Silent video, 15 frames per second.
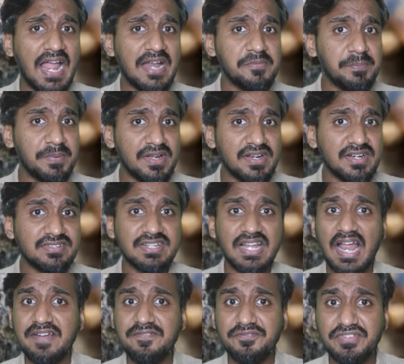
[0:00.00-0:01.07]
and birds
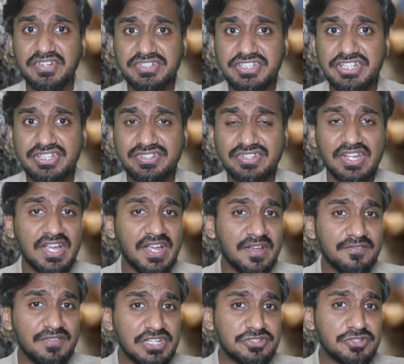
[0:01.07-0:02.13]
and fishes
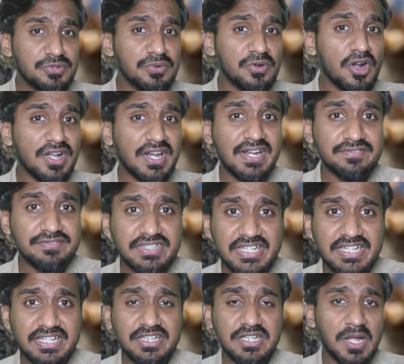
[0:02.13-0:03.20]
which do not have
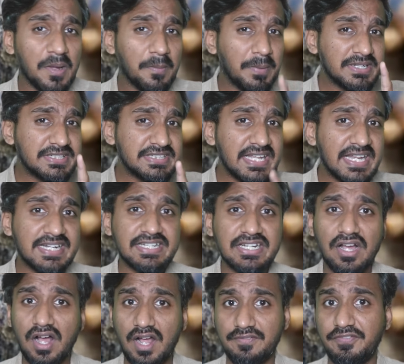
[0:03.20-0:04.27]
teeth but
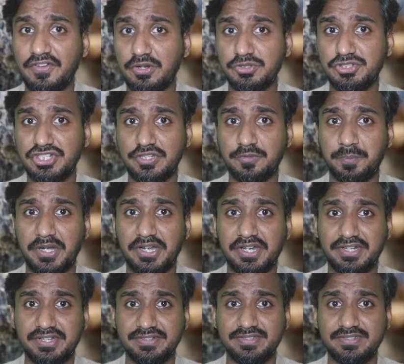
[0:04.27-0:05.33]
yet are ferocious
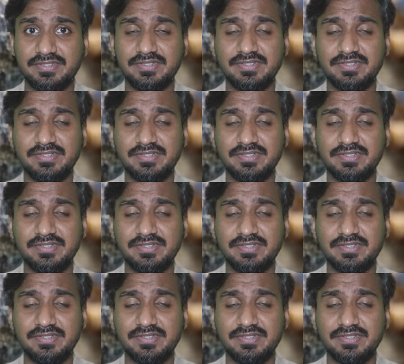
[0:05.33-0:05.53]
predators.